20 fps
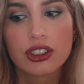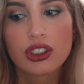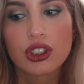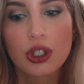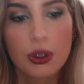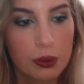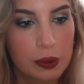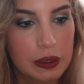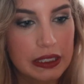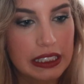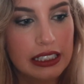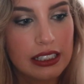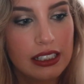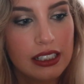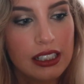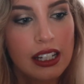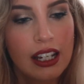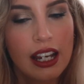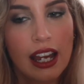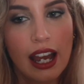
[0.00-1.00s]

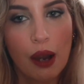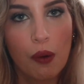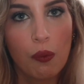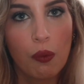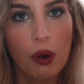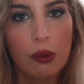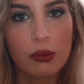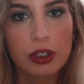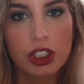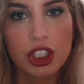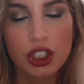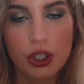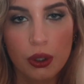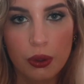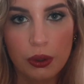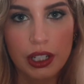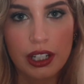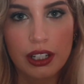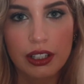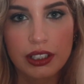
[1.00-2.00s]
chosen and what was
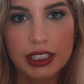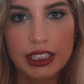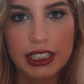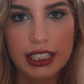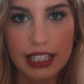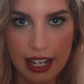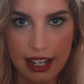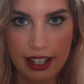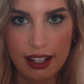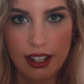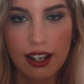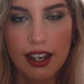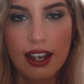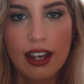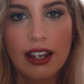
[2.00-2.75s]
shown here today.